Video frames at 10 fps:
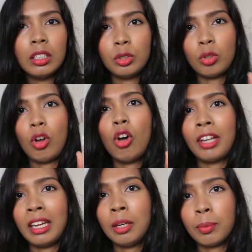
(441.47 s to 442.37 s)
so-called
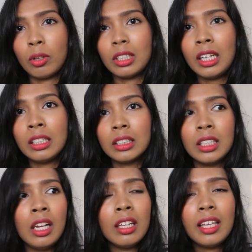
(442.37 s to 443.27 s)
organic products,
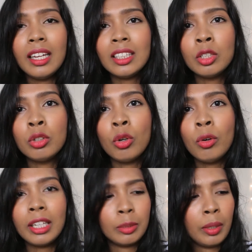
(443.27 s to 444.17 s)
they are
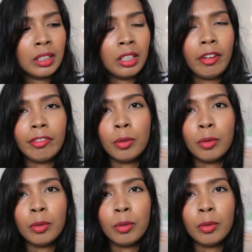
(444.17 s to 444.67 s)
so expensive.